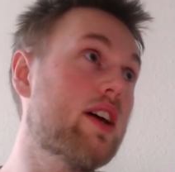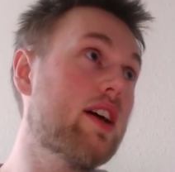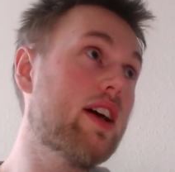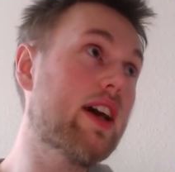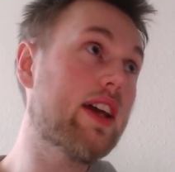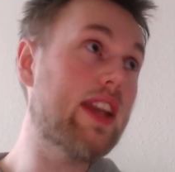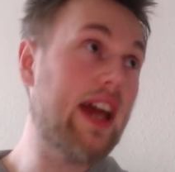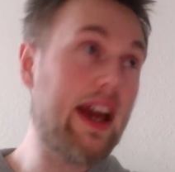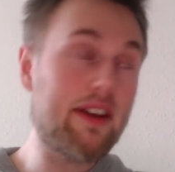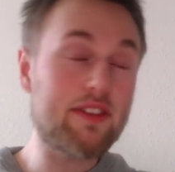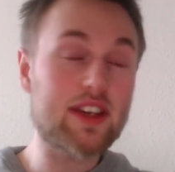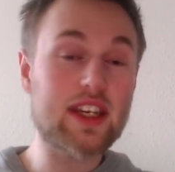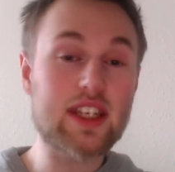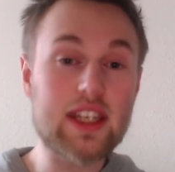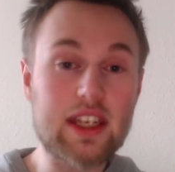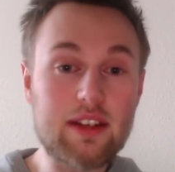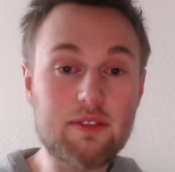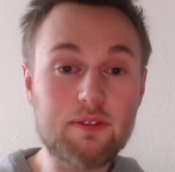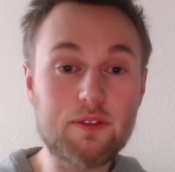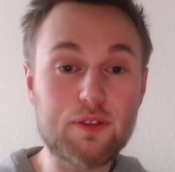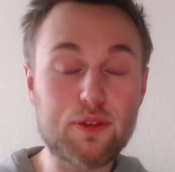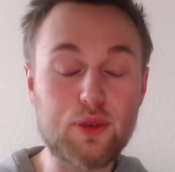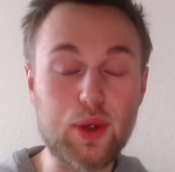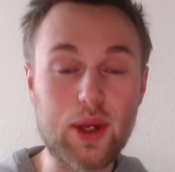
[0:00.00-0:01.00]
and having an
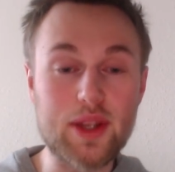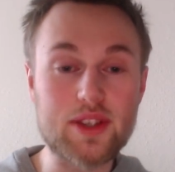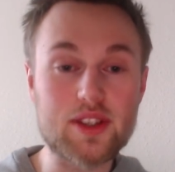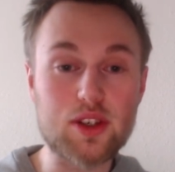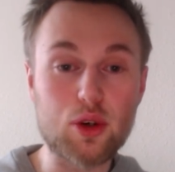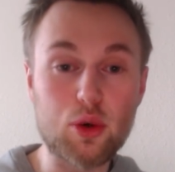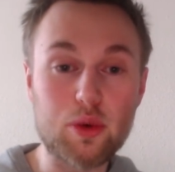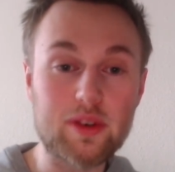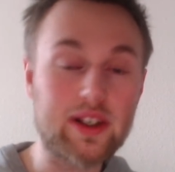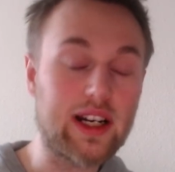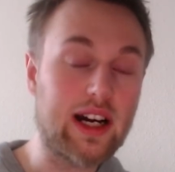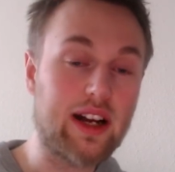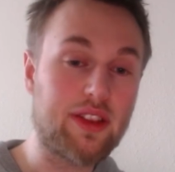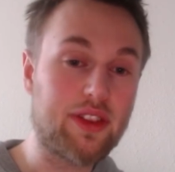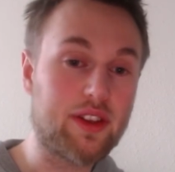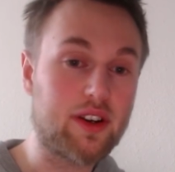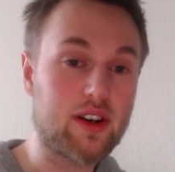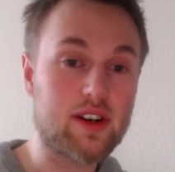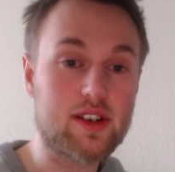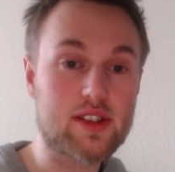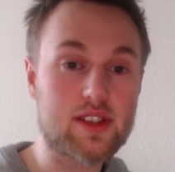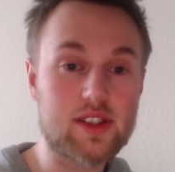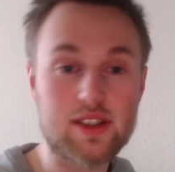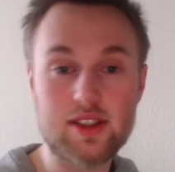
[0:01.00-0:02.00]
influence over
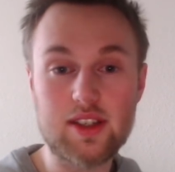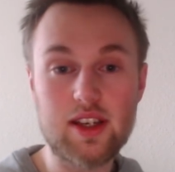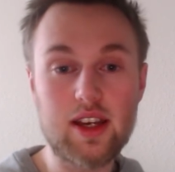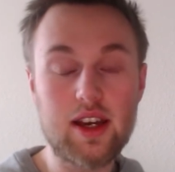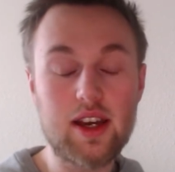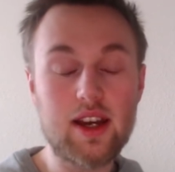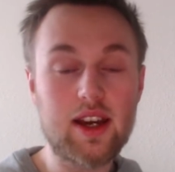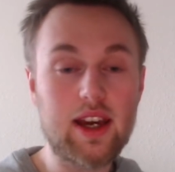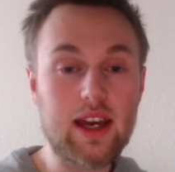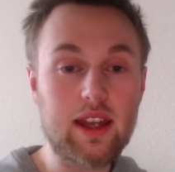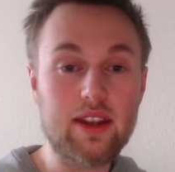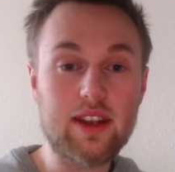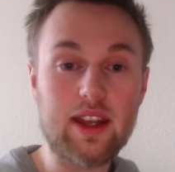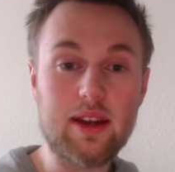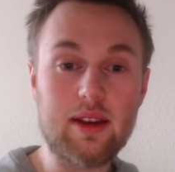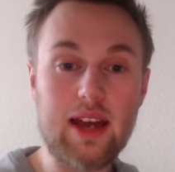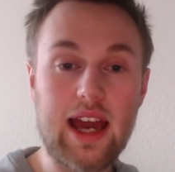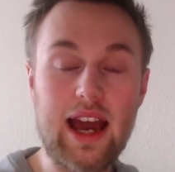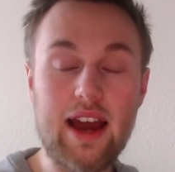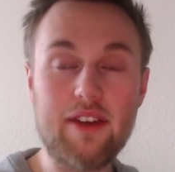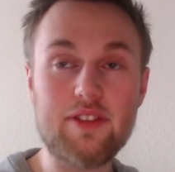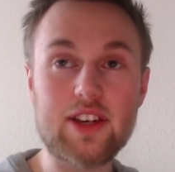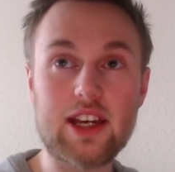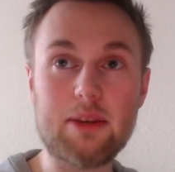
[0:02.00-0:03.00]
others and
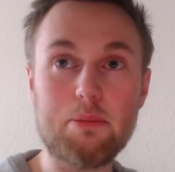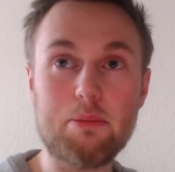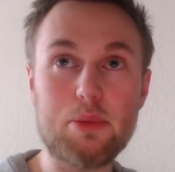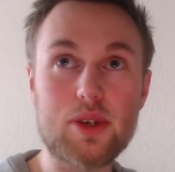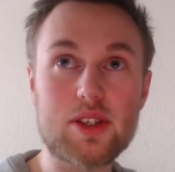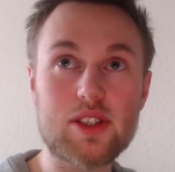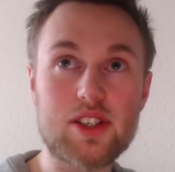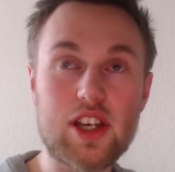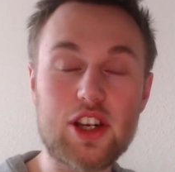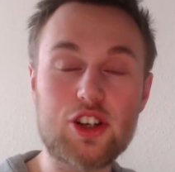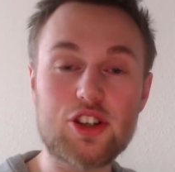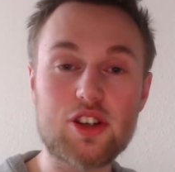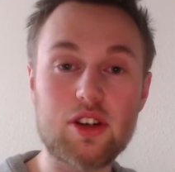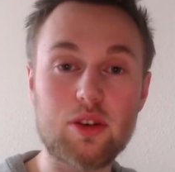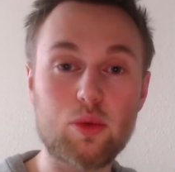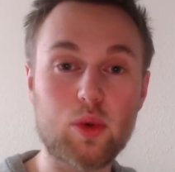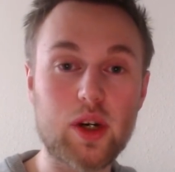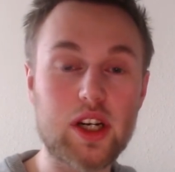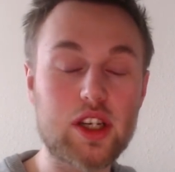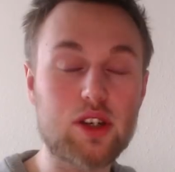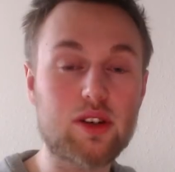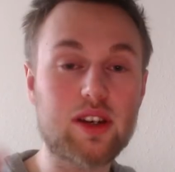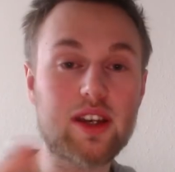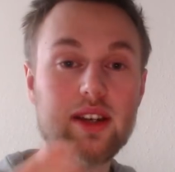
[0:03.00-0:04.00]
having a position where
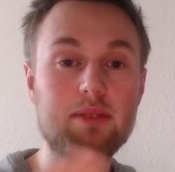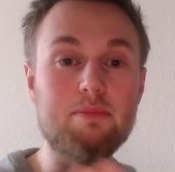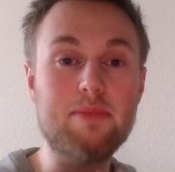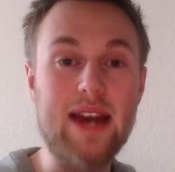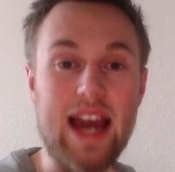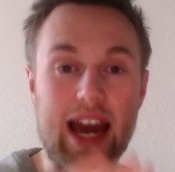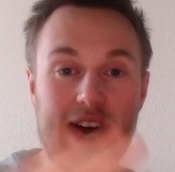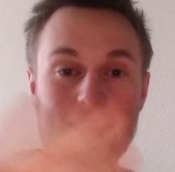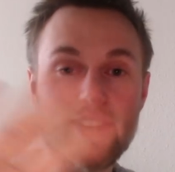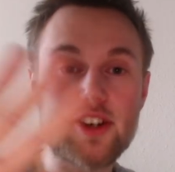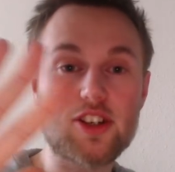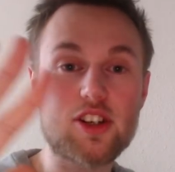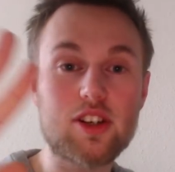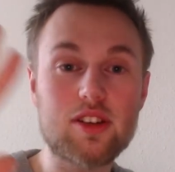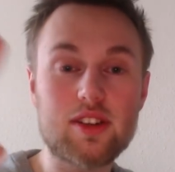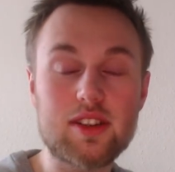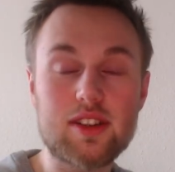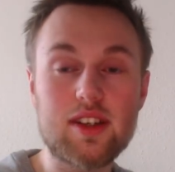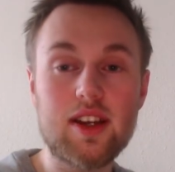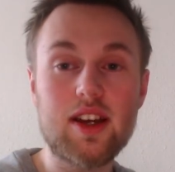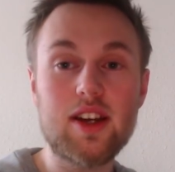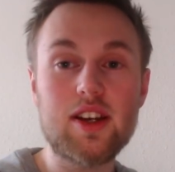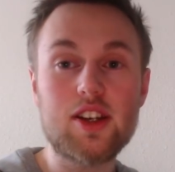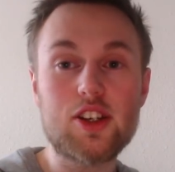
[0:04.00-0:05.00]
you can manage and
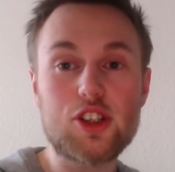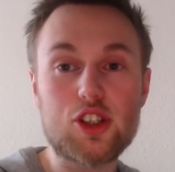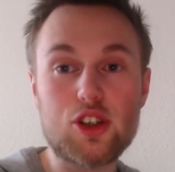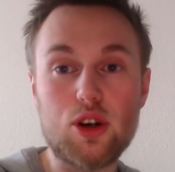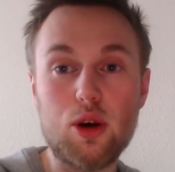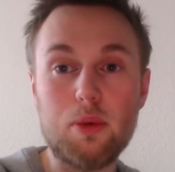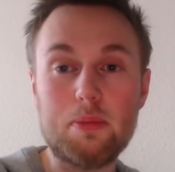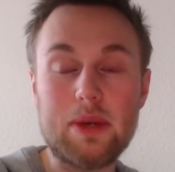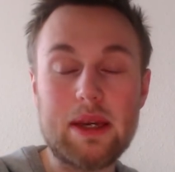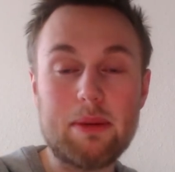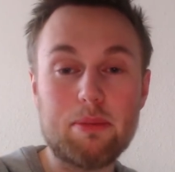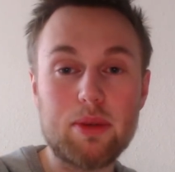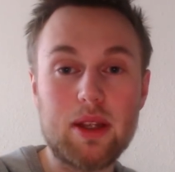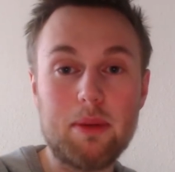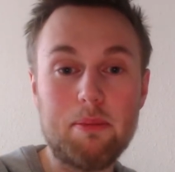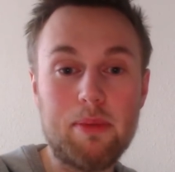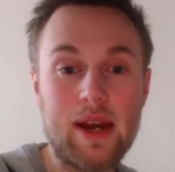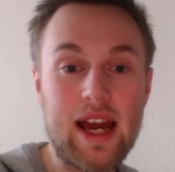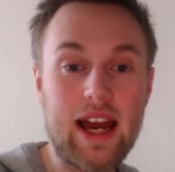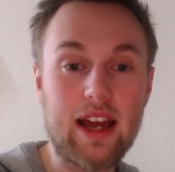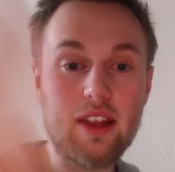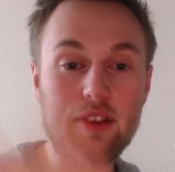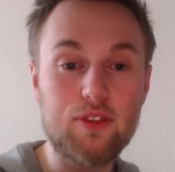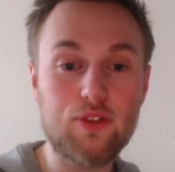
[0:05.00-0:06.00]
show people a
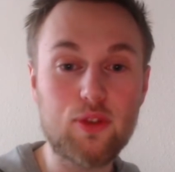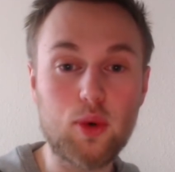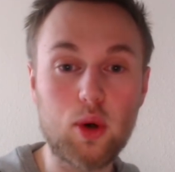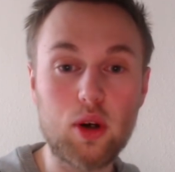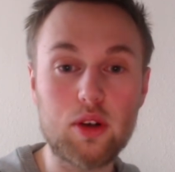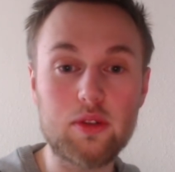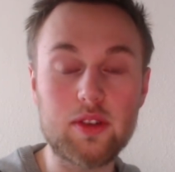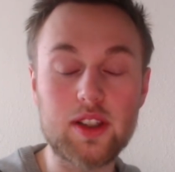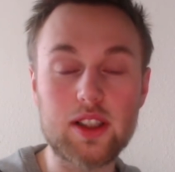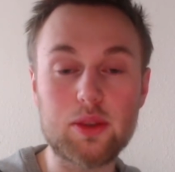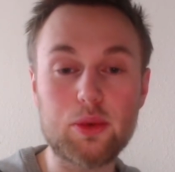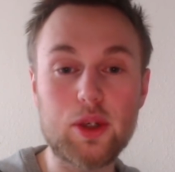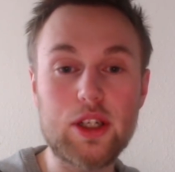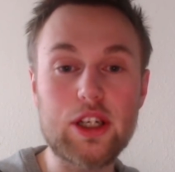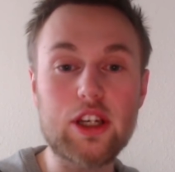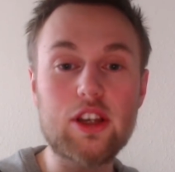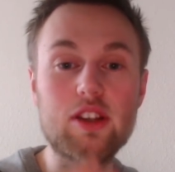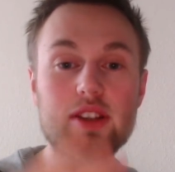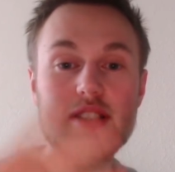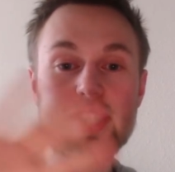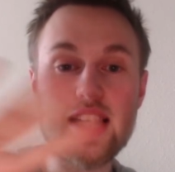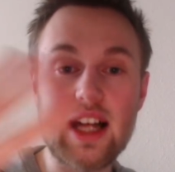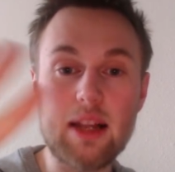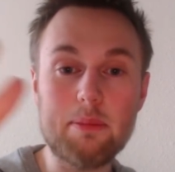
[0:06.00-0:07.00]
path forward, where you can
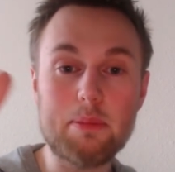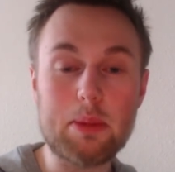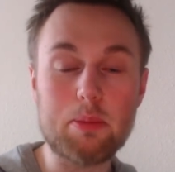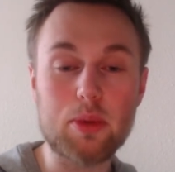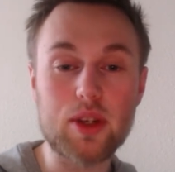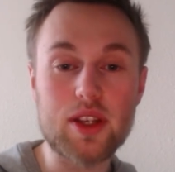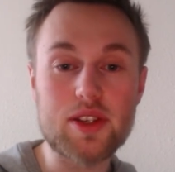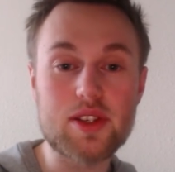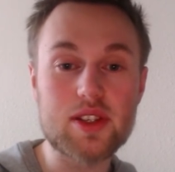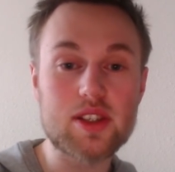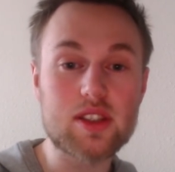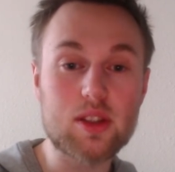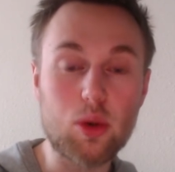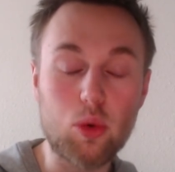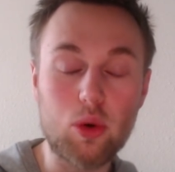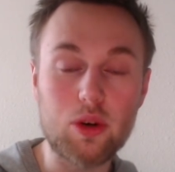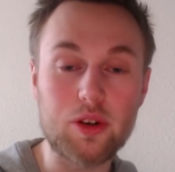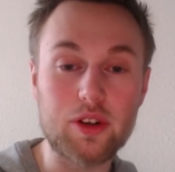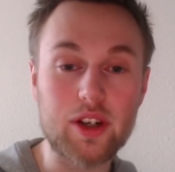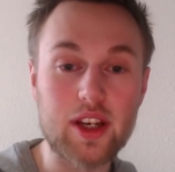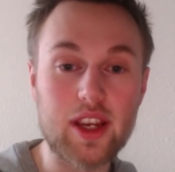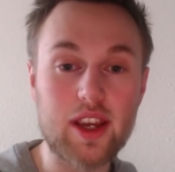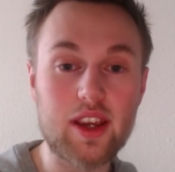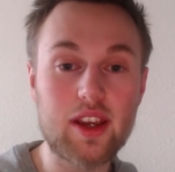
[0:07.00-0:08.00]
tell people a
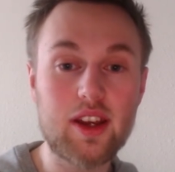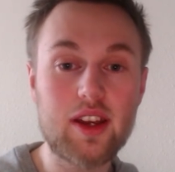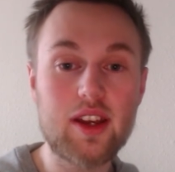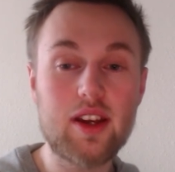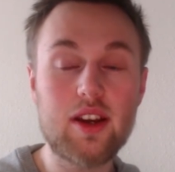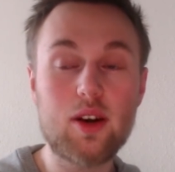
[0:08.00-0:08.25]
story,